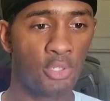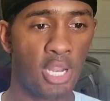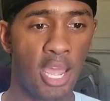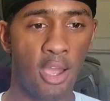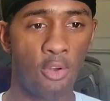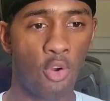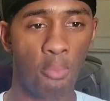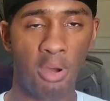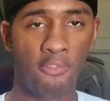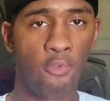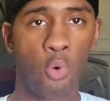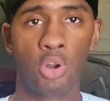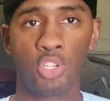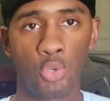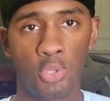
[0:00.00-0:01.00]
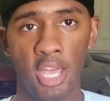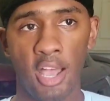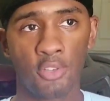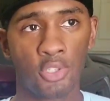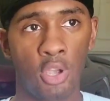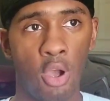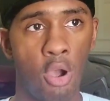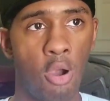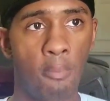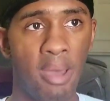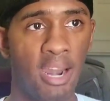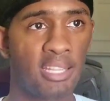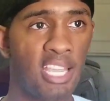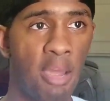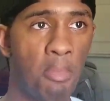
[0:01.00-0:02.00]
down on my $42,000 car,
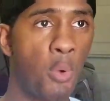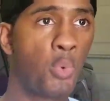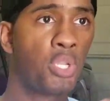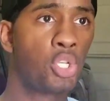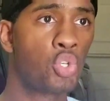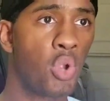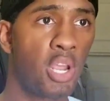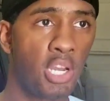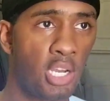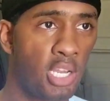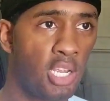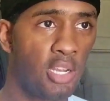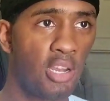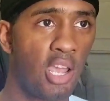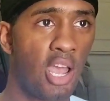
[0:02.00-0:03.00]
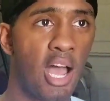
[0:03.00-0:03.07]
by the time I went to trade it in,